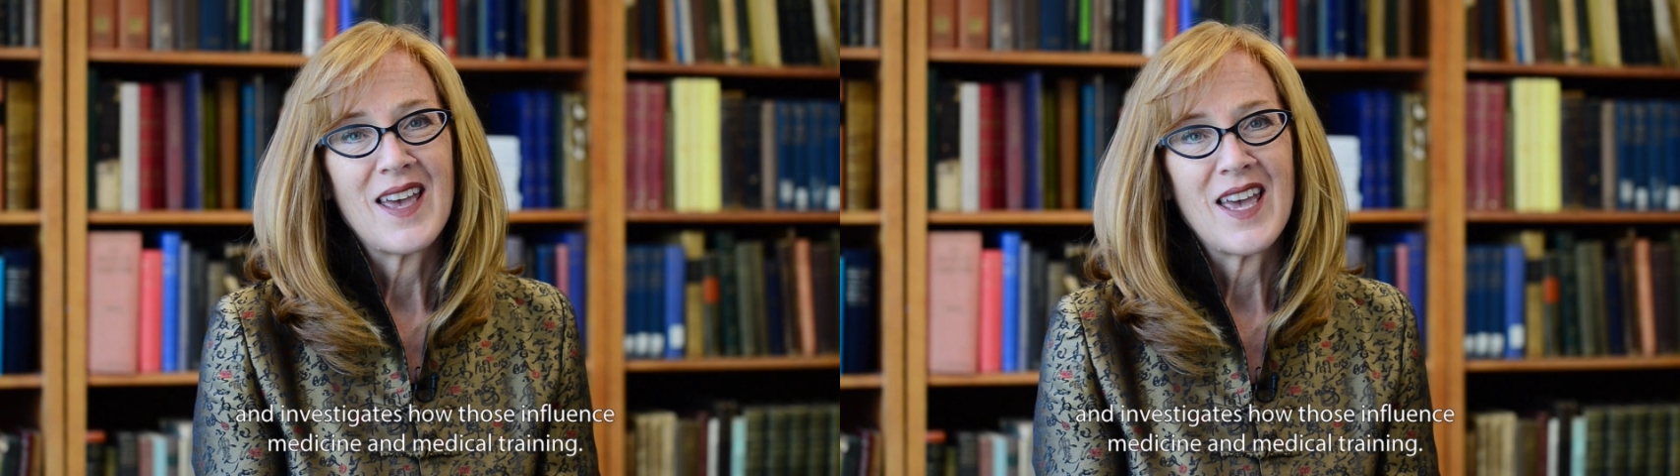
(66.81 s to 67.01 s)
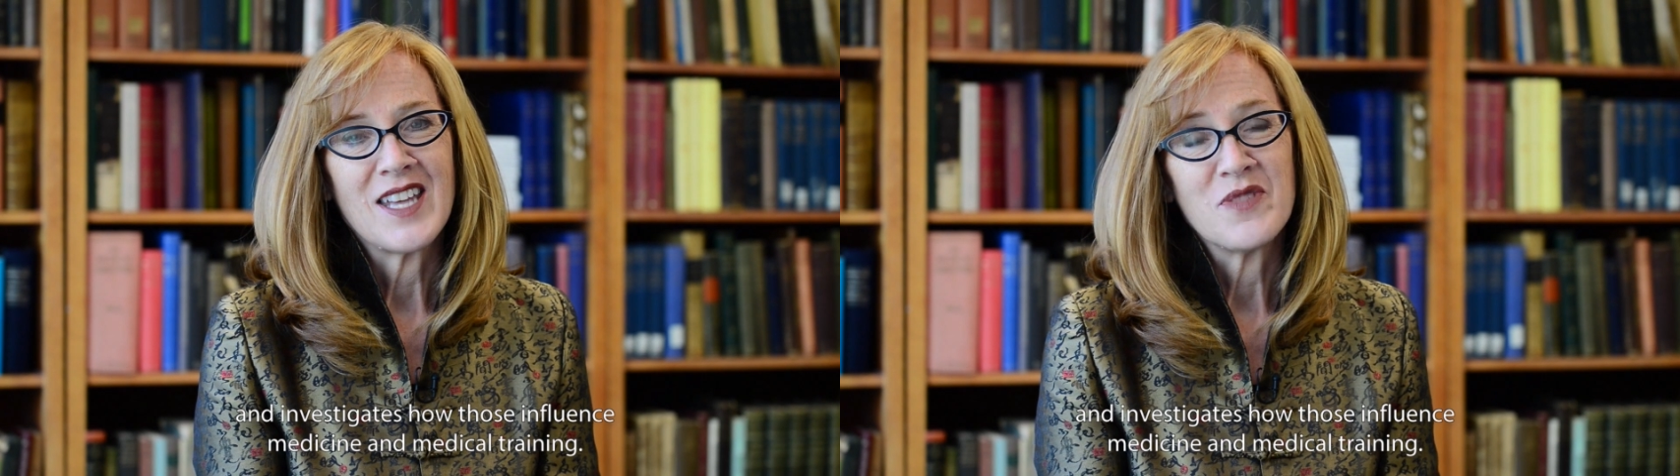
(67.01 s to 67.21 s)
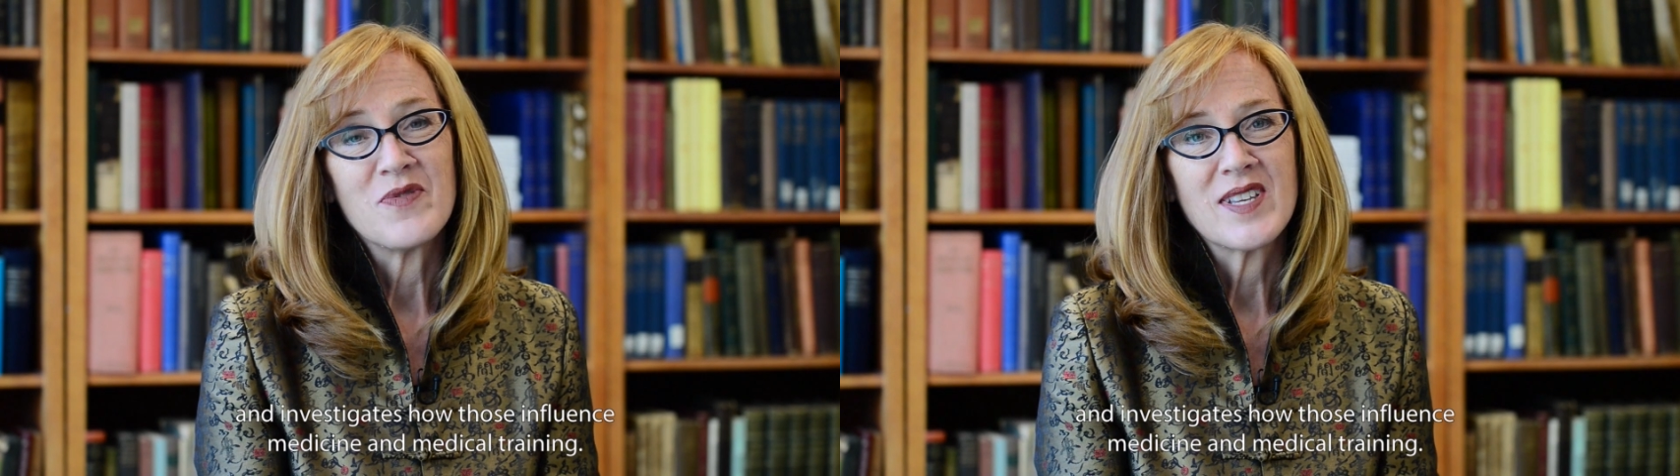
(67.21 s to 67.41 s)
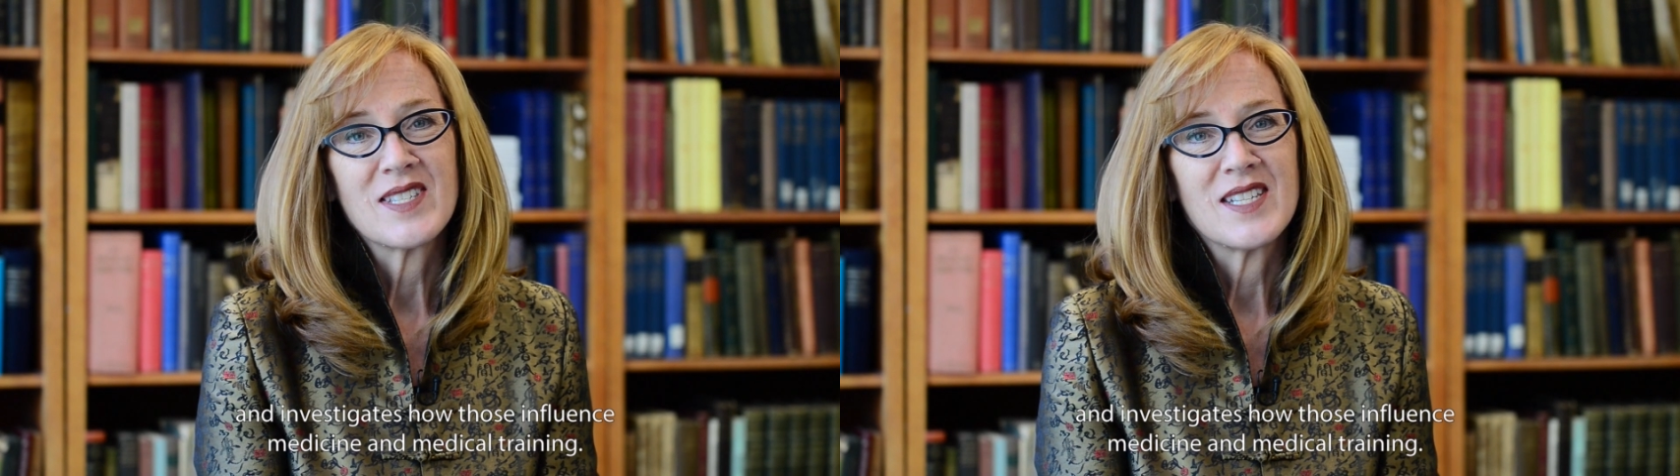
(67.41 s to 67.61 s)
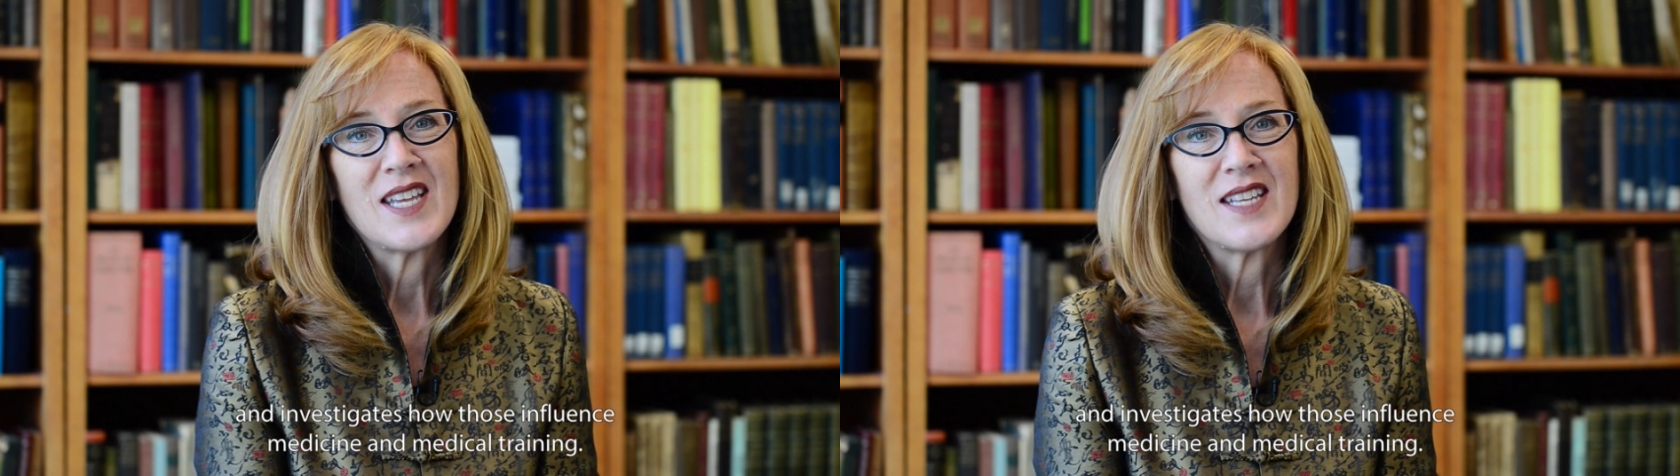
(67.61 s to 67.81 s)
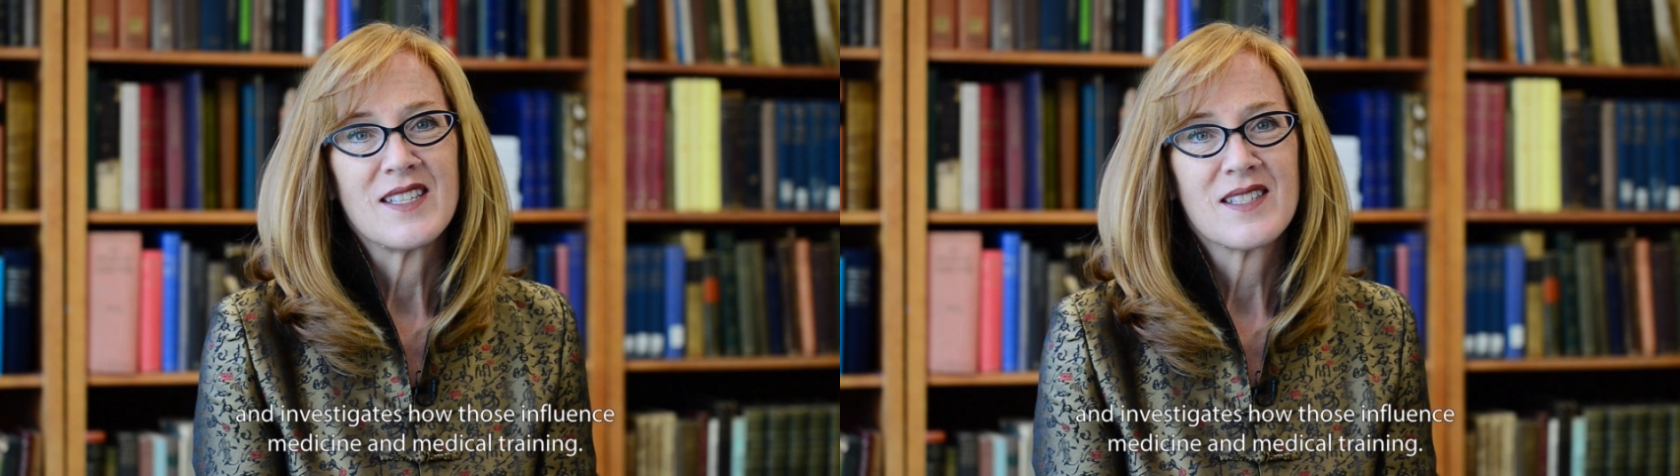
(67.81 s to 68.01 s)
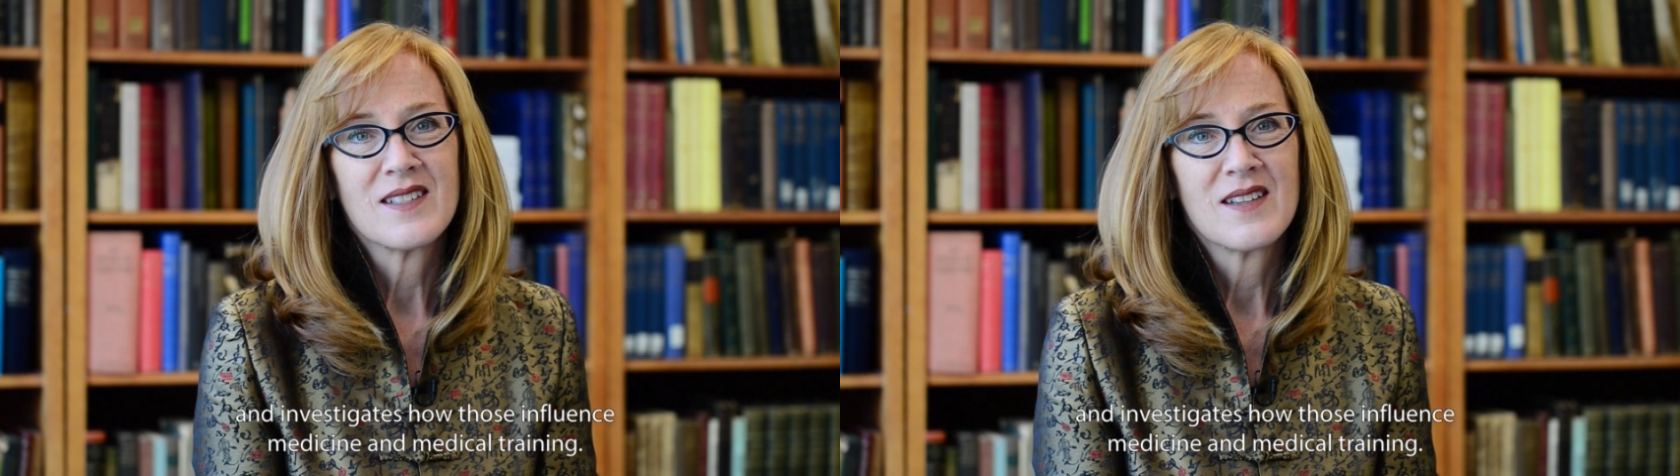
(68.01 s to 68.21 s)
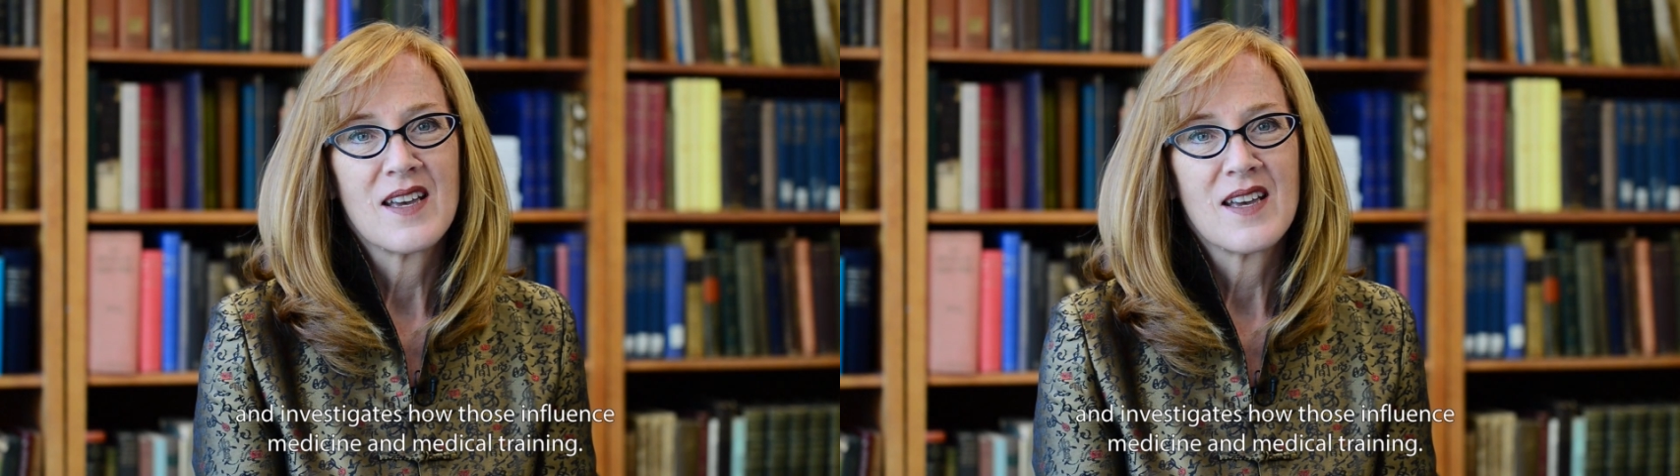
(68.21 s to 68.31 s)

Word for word: and investigates